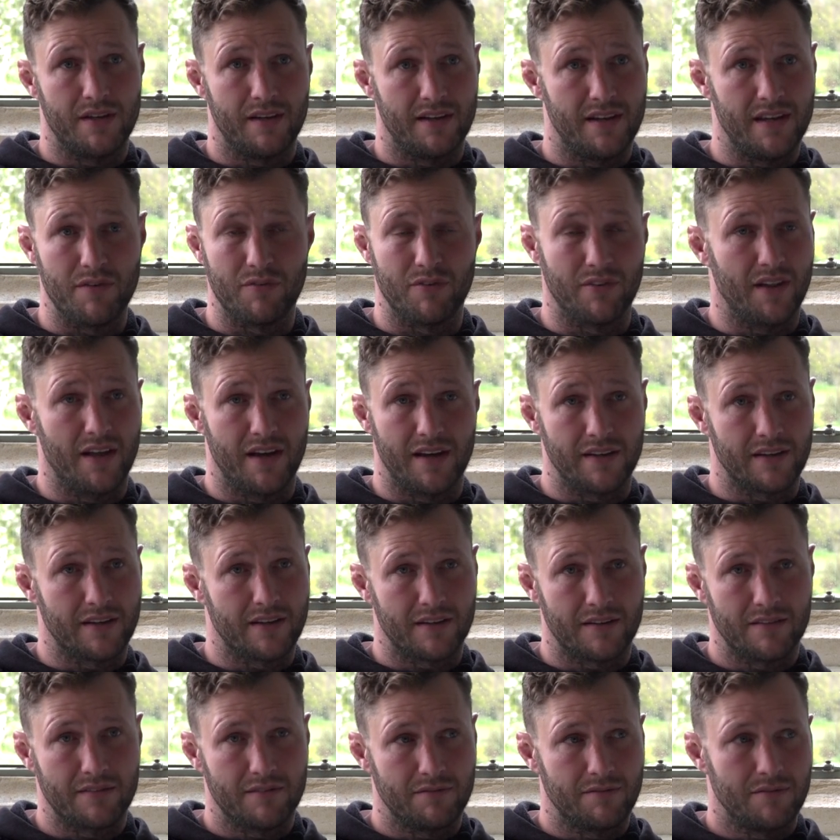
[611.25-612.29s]
And even
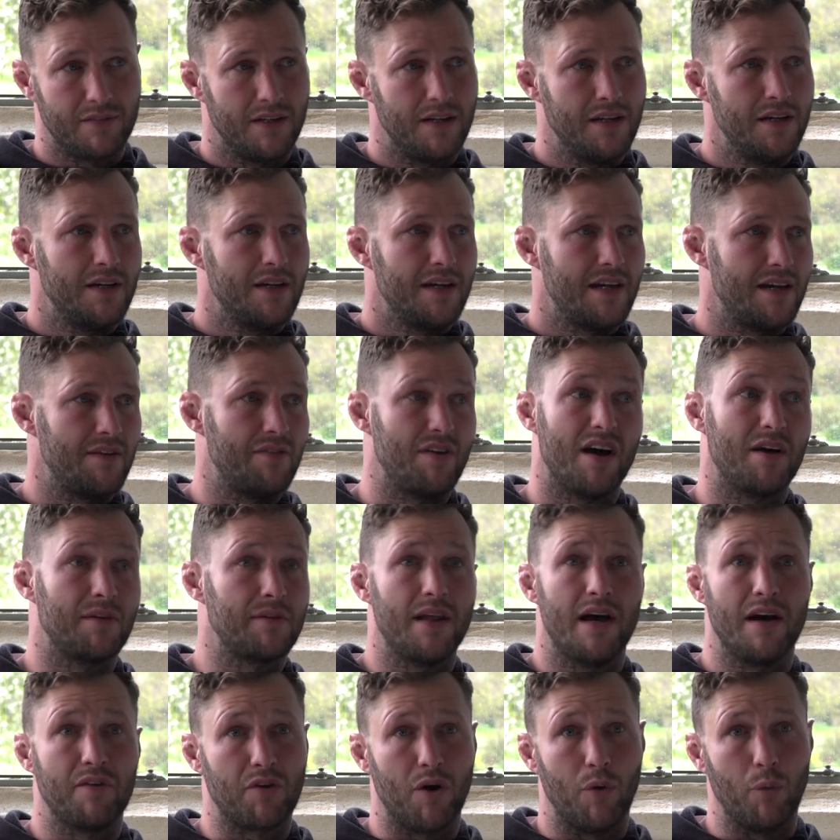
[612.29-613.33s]

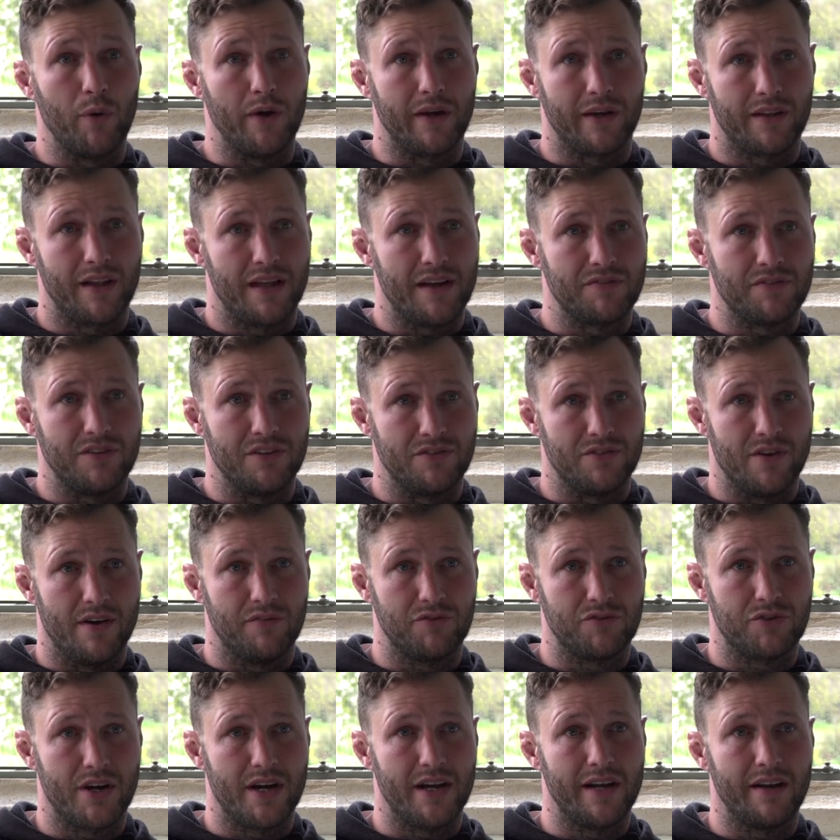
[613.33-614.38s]
now I've got a week left
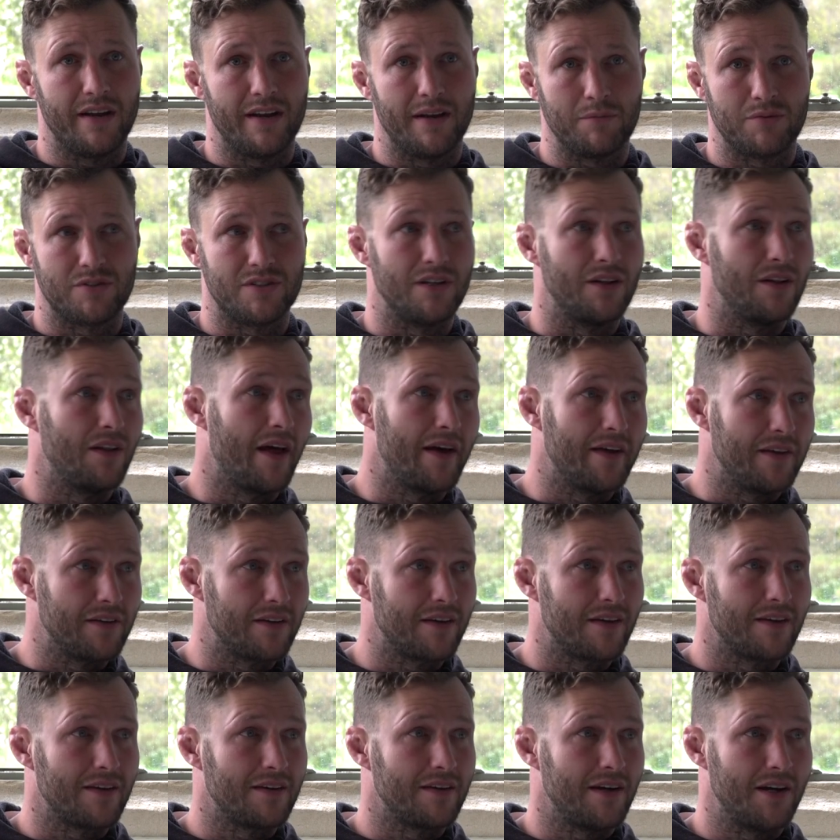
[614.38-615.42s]
of training, and I'm still
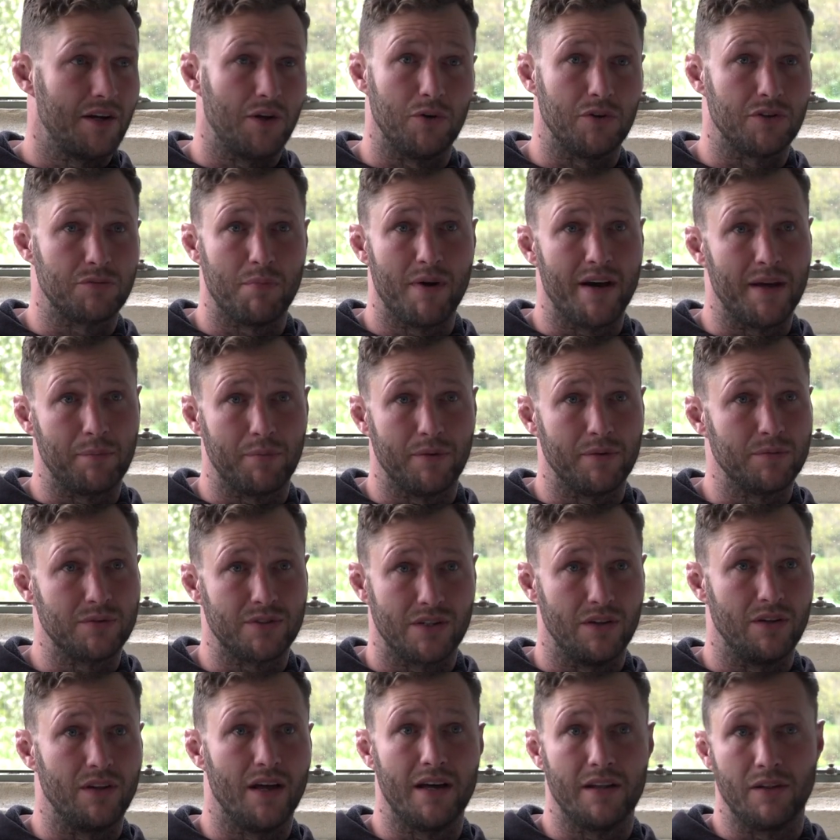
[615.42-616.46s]
like, I know it's mad, but I'm
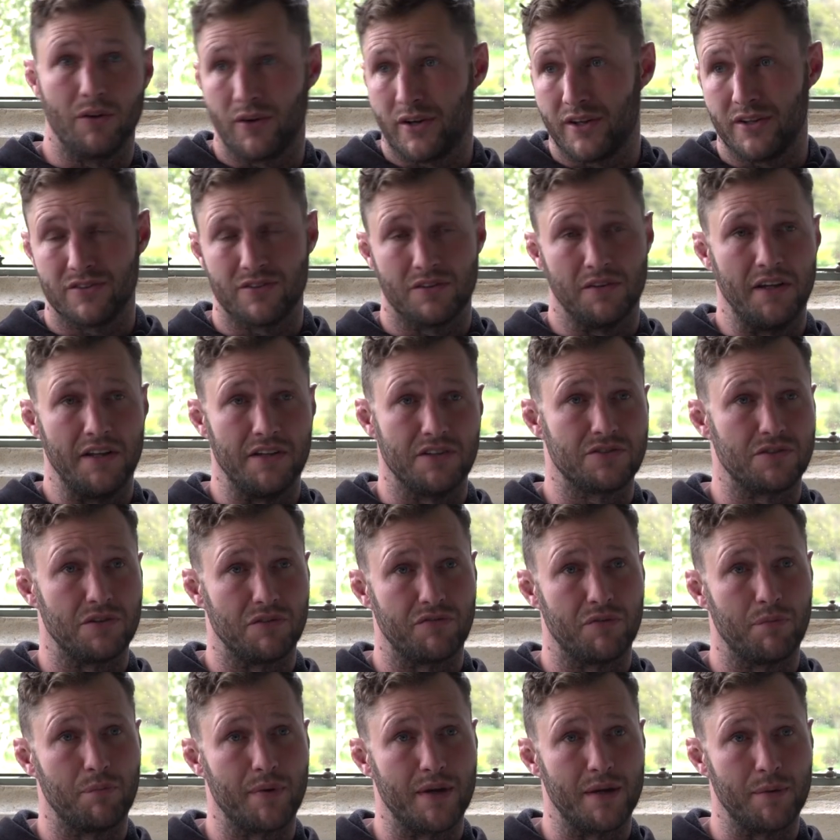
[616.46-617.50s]
still like looking to learn stuff
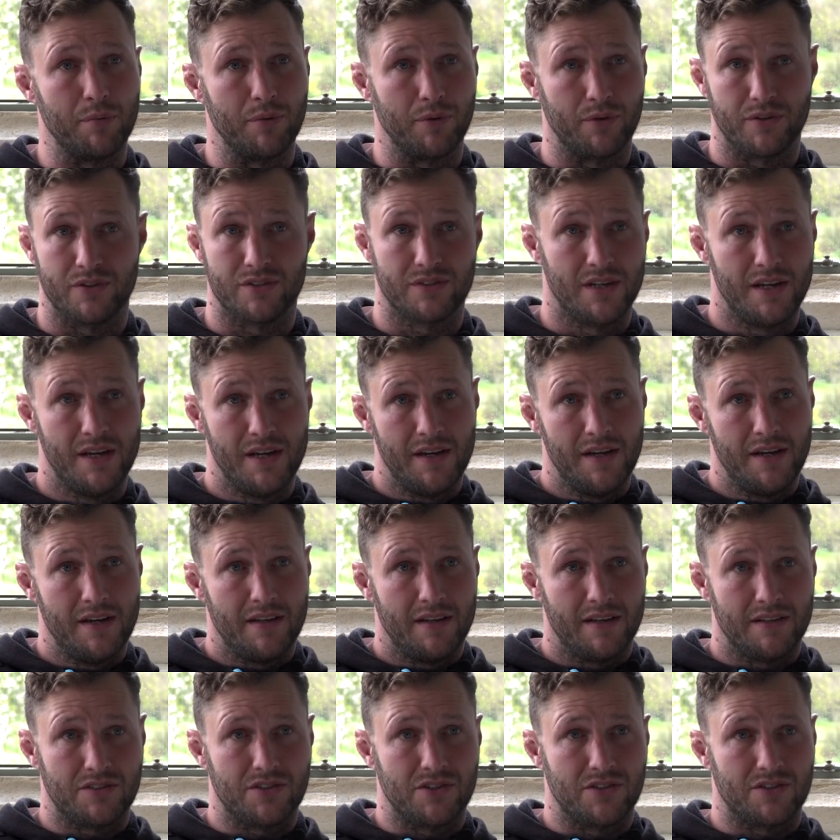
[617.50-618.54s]
from people because
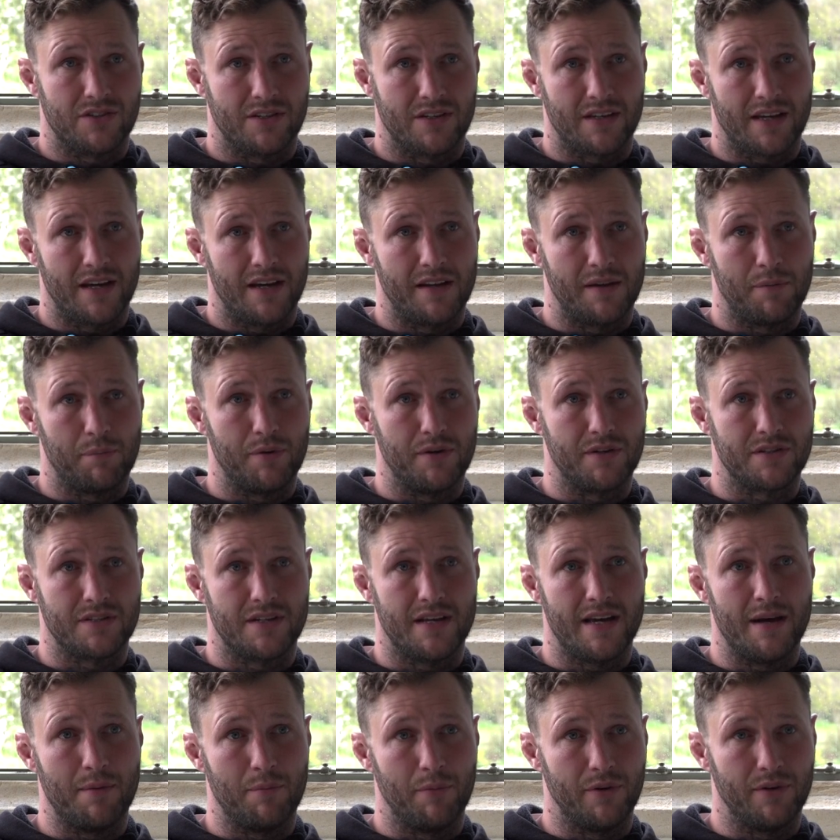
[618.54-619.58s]
that's just the kind of person
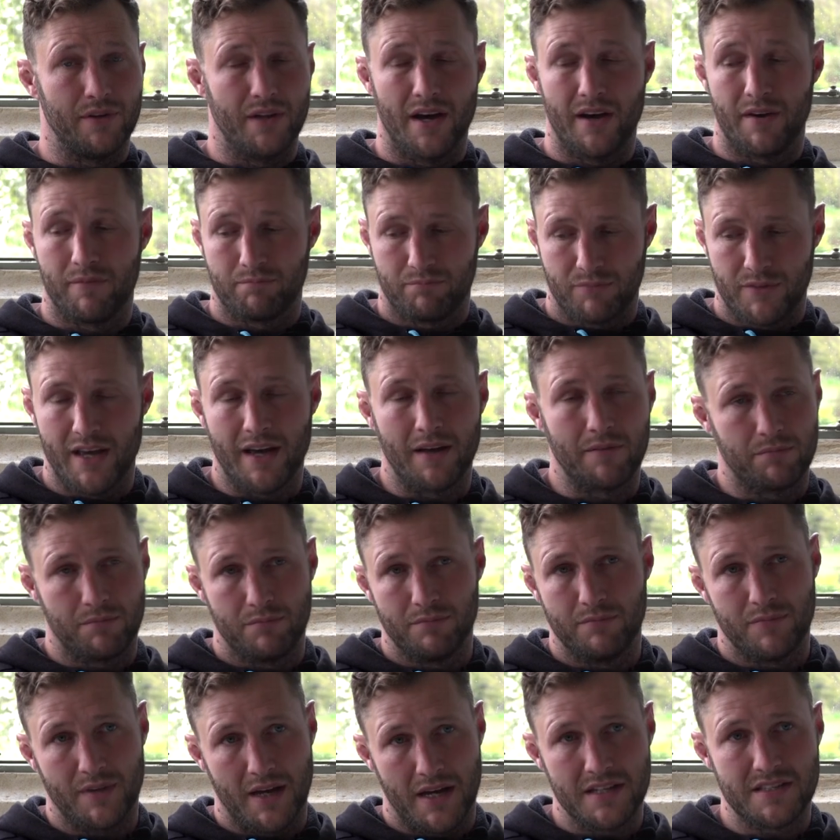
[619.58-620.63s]
I am. But nah, yeah,
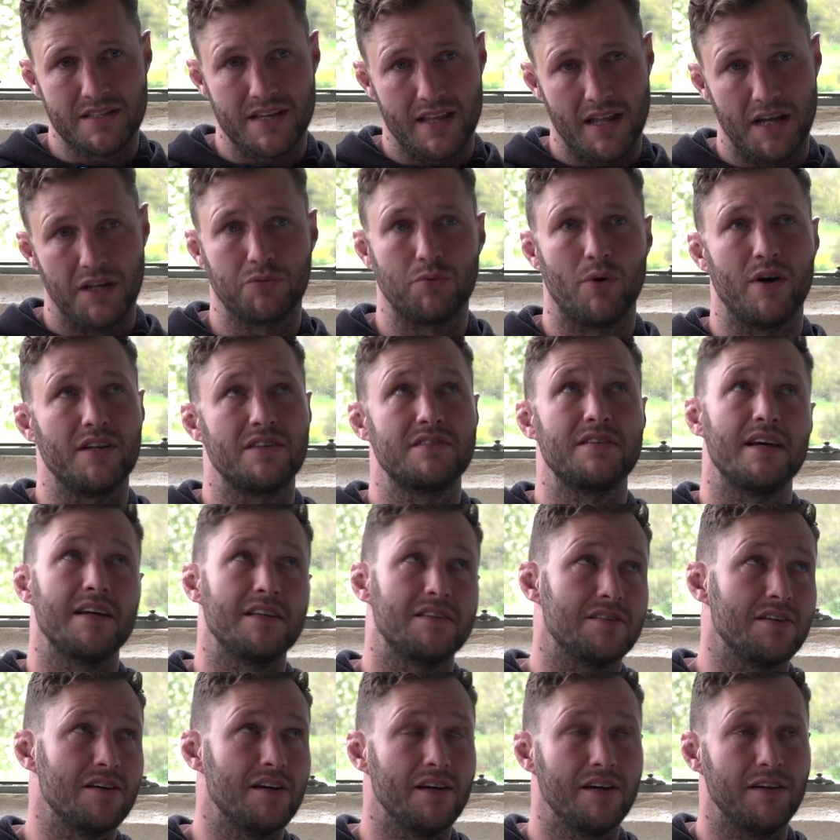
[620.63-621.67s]
I'd say that's what I'd say
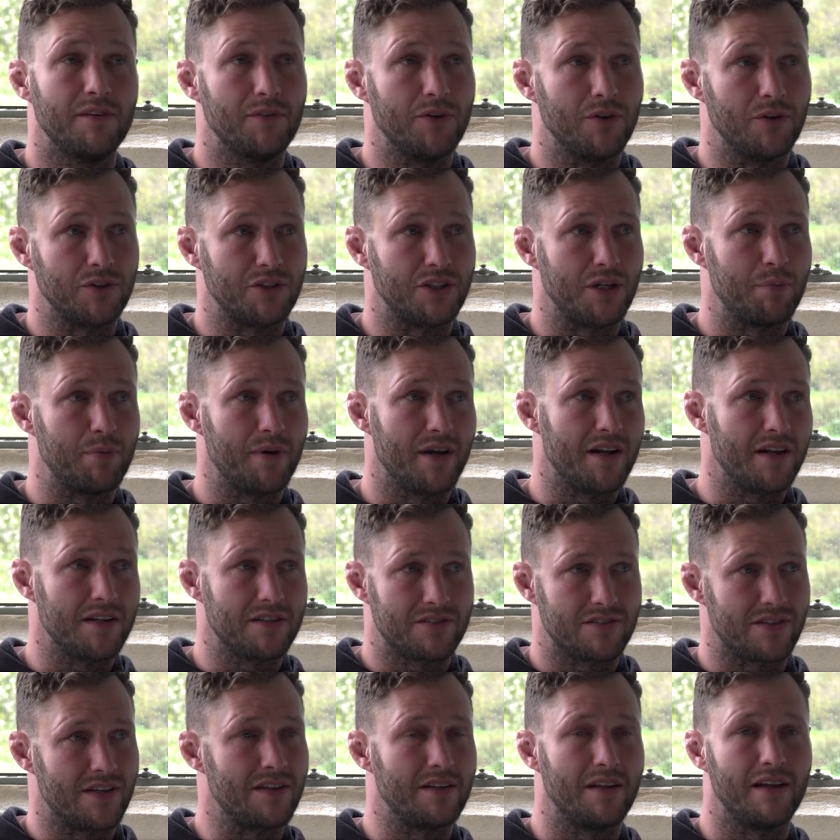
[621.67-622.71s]
to young Chippy. And
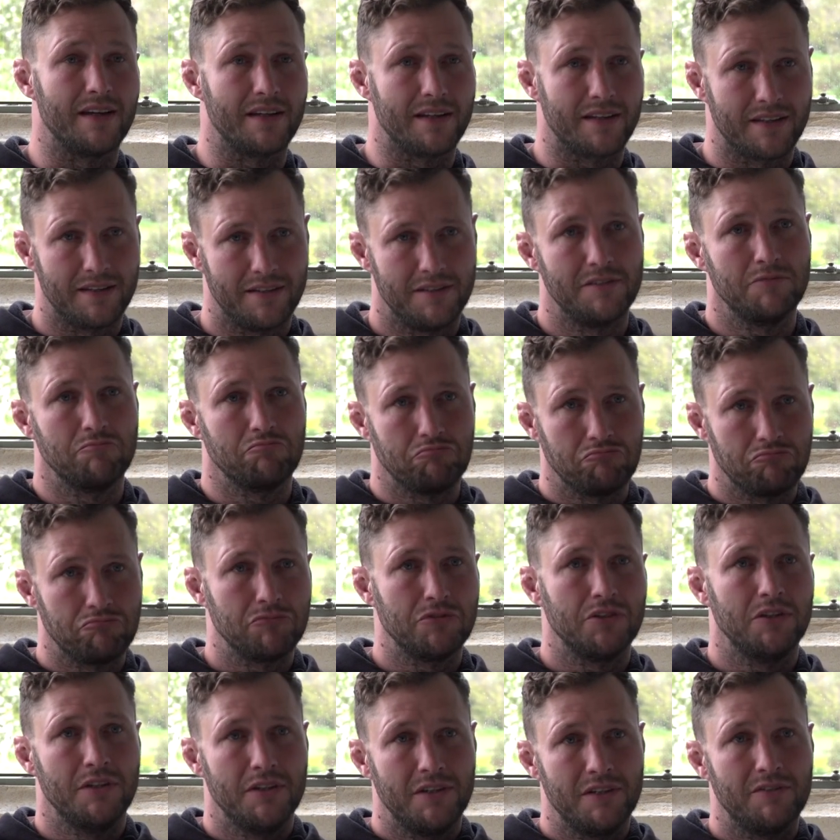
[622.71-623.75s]
I'd say like,
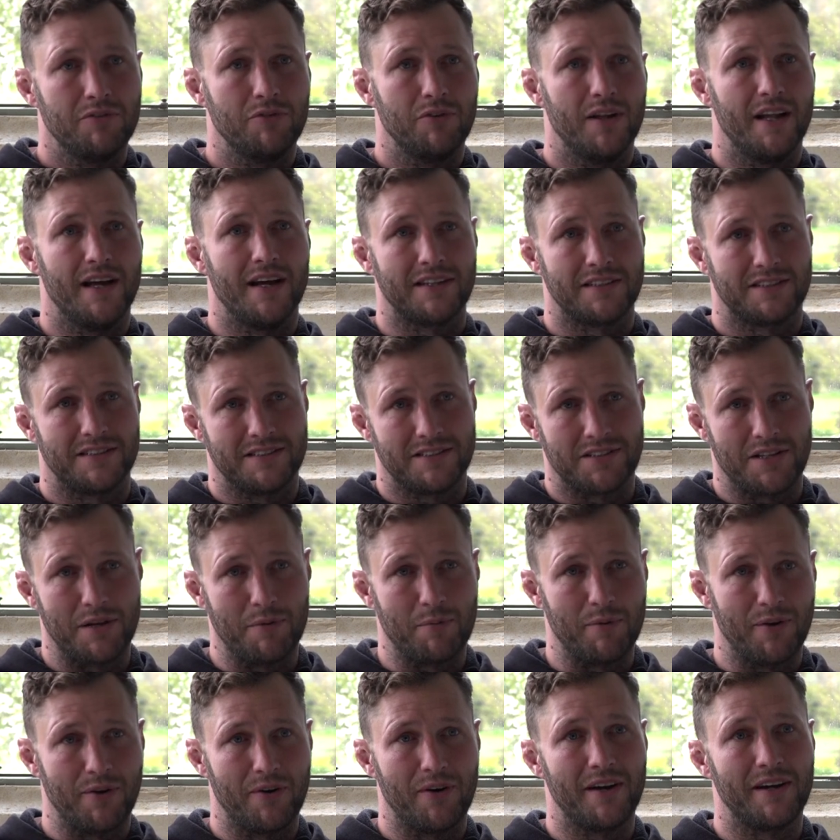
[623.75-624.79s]
relax, it's going to
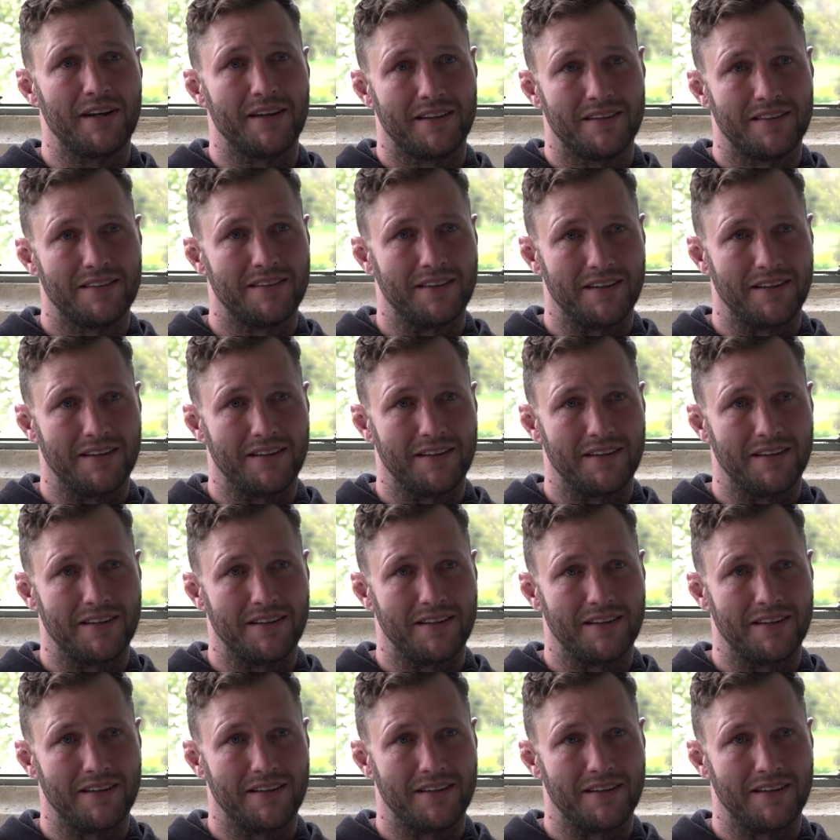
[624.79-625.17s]
be all right.